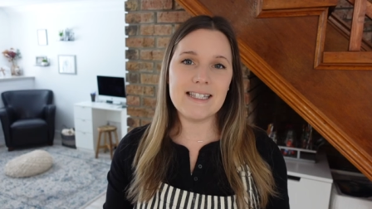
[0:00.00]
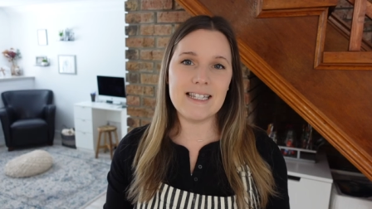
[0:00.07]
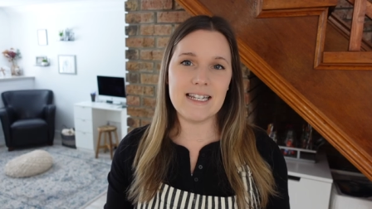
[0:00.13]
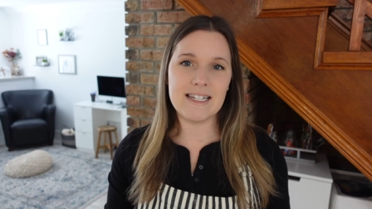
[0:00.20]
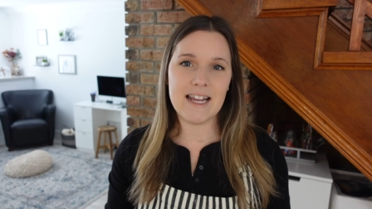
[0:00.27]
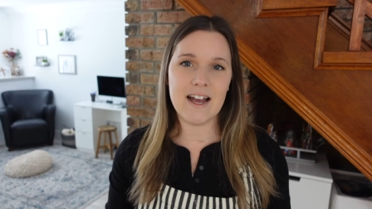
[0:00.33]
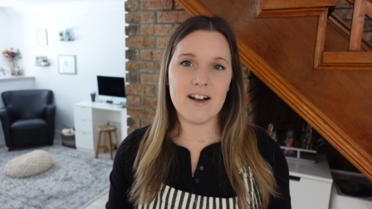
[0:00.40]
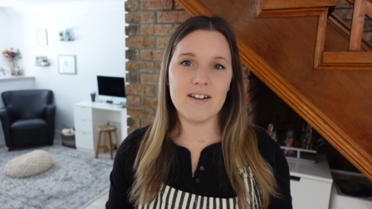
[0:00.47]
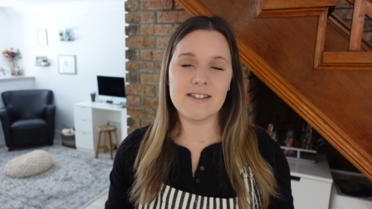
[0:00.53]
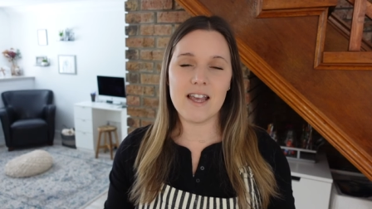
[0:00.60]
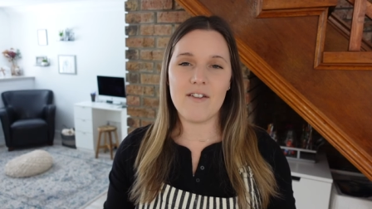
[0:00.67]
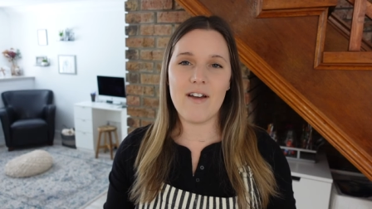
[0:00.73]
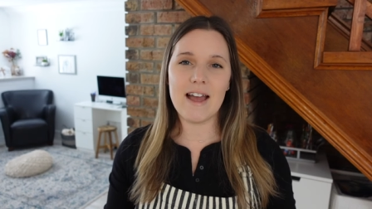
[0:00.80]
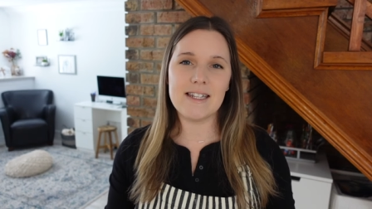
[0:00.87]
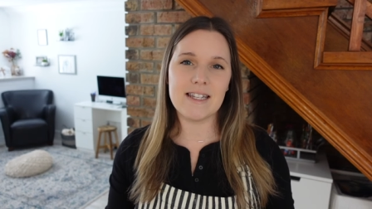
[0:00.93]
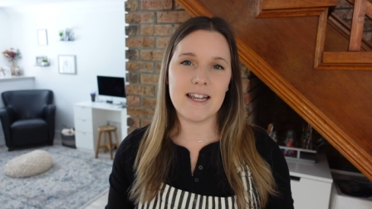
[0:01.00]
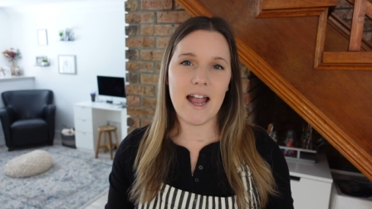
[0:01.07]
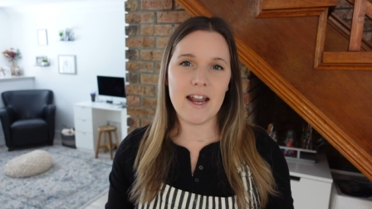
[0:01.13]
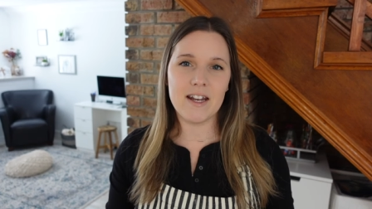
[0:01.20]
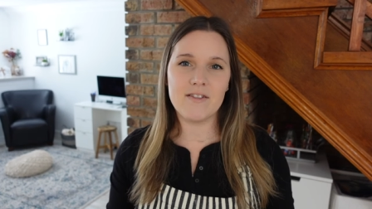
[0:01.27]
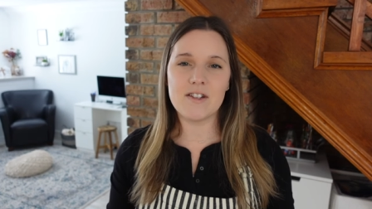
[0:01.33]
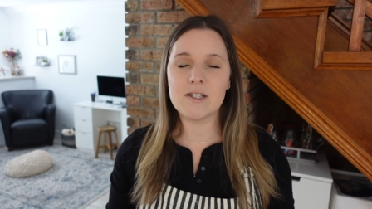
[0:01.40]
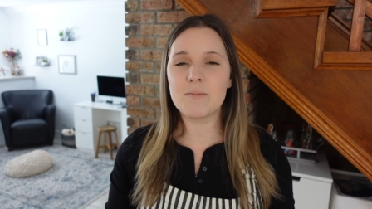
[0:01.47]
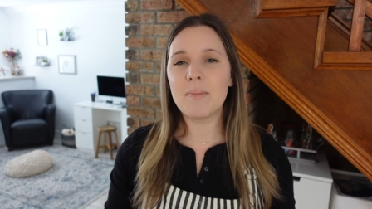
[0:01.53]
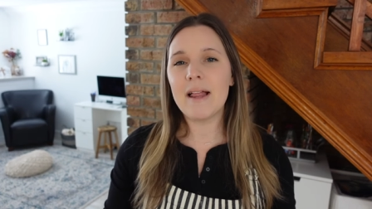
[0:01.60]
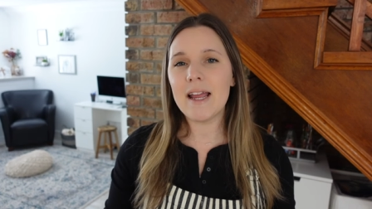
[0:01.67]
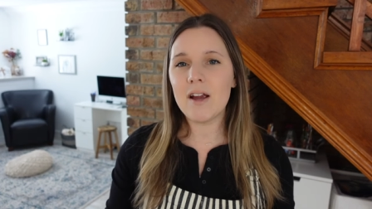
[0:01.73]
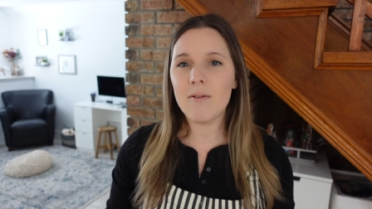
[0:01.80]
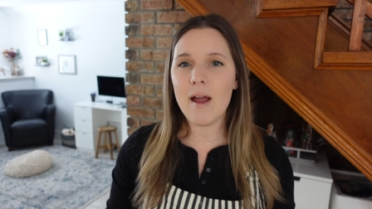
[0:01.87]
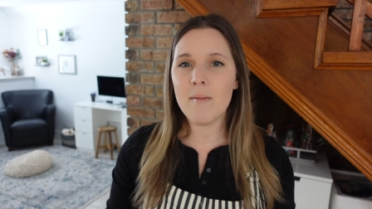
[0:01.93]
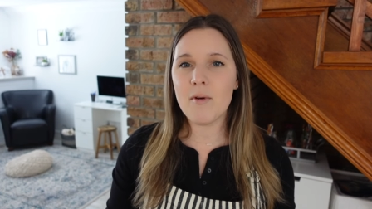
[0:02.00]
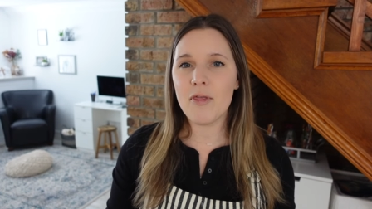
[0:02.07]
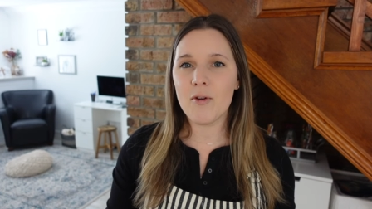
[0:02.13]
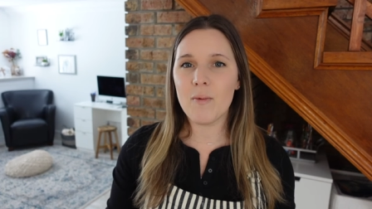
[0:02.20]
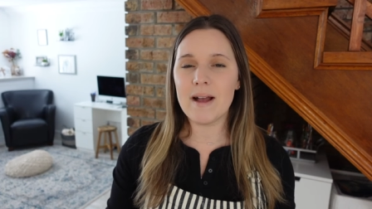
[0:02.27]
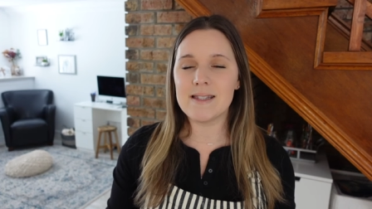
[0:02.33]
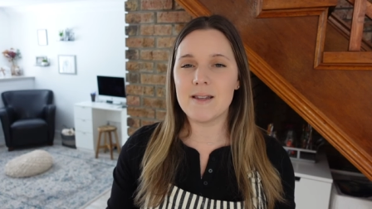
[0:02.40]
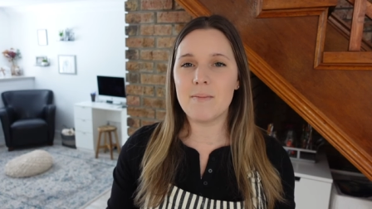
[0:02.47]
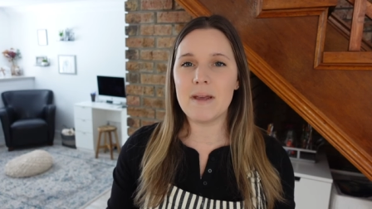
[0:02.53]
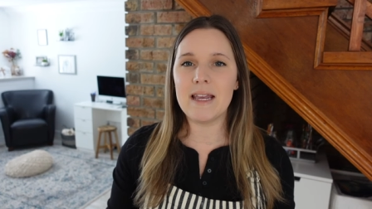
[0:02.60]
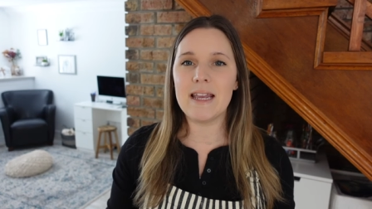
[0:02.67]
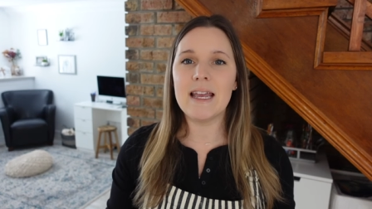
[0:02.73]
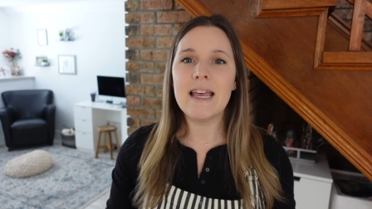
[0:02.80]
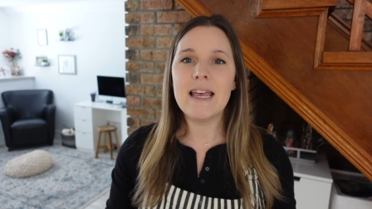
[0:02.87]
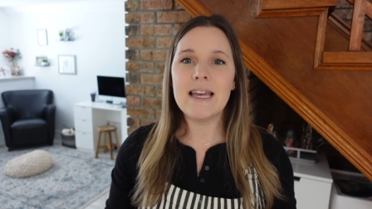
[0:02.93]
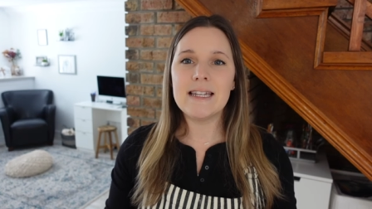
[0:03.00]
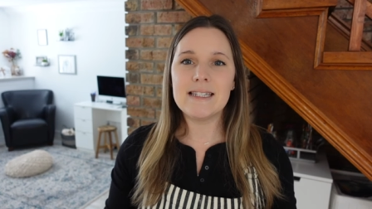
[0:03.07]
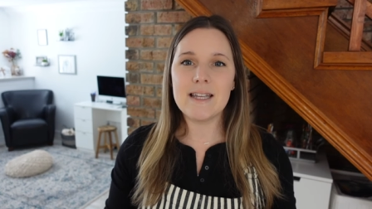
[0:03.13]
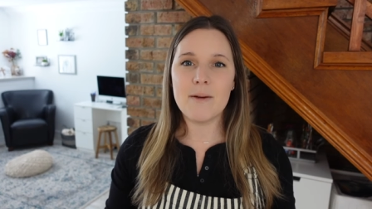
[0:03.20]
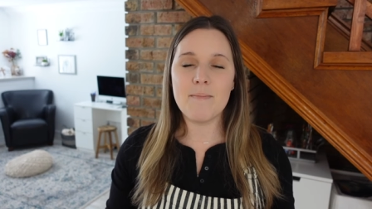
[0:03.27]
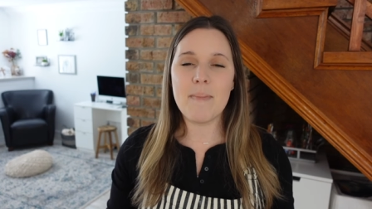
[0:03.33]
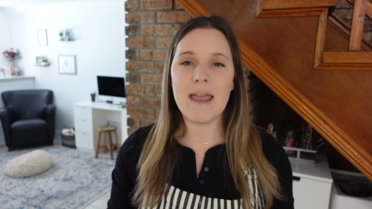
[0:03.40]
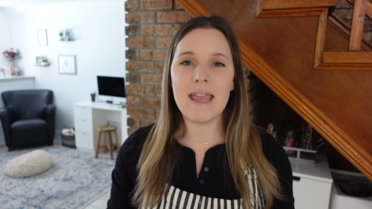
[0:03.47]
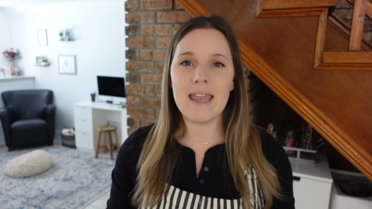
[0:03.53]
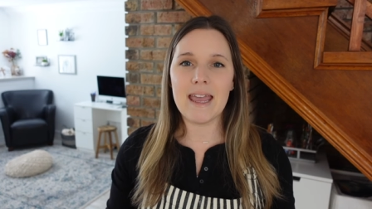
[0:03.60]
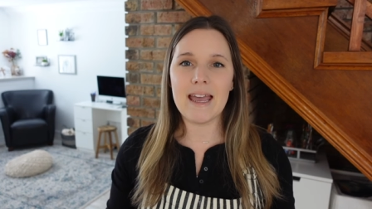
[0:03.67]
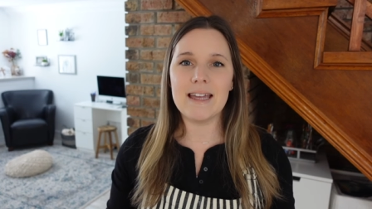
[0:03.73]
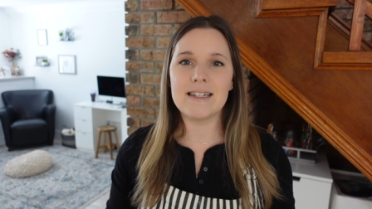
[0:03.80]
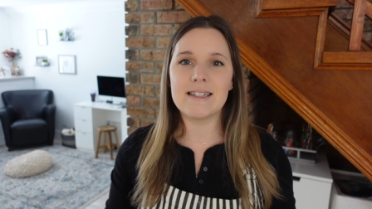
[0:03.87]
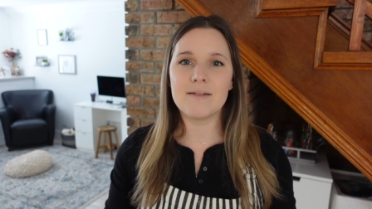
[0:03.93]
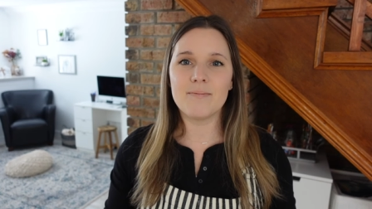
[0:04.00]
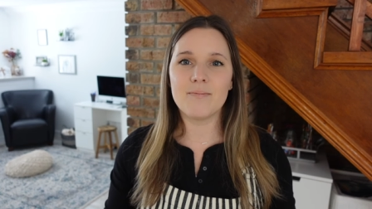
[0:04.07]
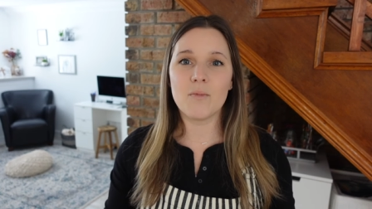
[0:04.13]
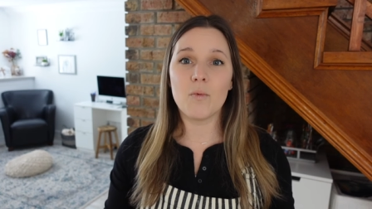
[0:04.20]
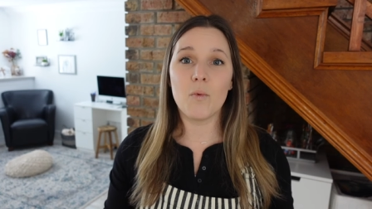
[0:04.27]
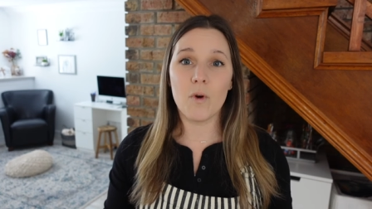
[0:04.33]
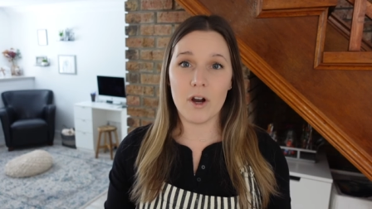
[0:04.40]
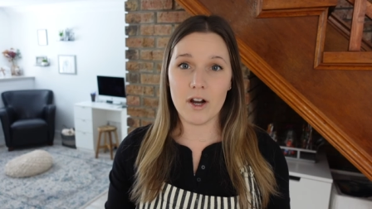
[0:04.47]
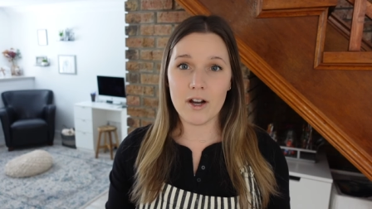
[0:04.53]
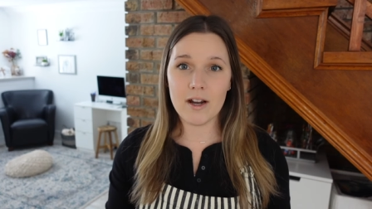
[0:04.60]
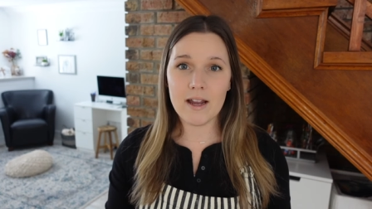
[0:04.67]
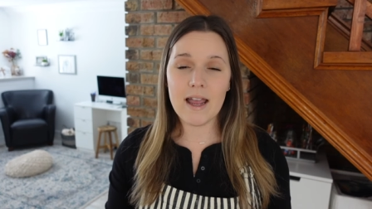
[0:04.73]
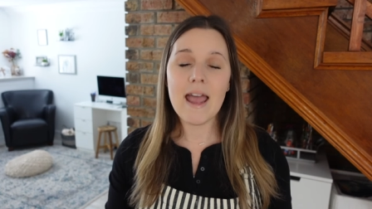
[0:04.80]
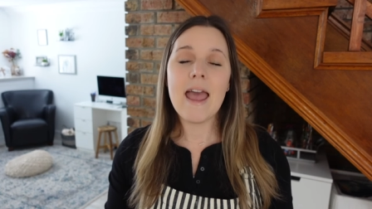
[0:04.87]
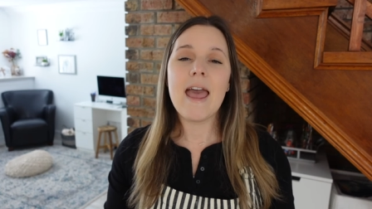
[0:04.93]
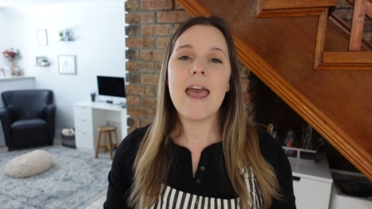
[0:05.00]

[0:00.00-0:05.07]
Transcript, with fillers: details. I've had to kind of just play around with the recipe to make it work.